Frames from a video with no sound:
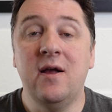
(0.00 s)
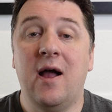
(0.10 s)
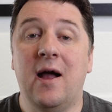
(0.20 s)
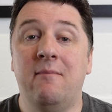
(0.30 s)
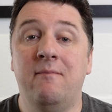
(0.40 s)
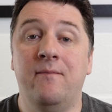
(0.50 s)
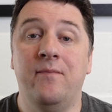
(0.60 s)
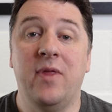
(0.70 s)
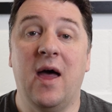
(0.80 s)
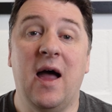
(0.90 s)
The
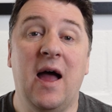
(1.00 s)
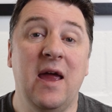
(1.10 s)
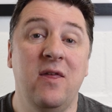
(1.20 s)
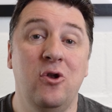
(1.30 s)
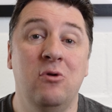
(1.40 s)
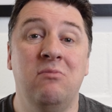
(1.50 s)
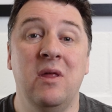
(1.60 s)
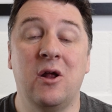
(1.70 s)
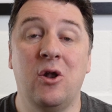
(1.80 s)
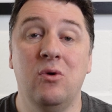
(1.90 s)
higher the number,
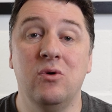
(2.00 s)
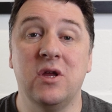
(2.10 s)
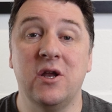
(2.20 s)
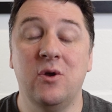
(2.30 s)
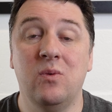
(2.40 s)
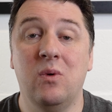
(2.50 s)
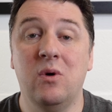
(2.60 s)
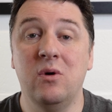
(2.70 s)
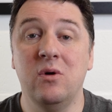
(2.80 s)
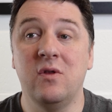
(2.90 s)
the closer
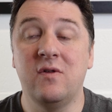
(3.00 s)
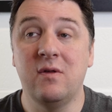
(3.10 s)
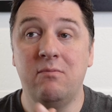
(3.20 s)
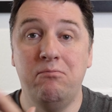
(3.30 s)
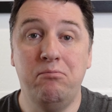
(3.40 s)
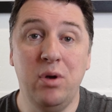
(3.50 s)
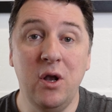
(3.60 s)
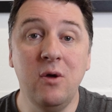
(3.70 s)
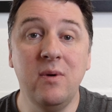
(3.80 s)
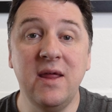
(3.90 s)
towards
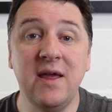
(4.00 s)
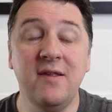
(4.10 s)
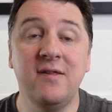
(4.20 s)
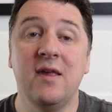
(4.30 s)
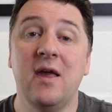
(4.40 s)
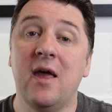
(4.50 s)
blue it is.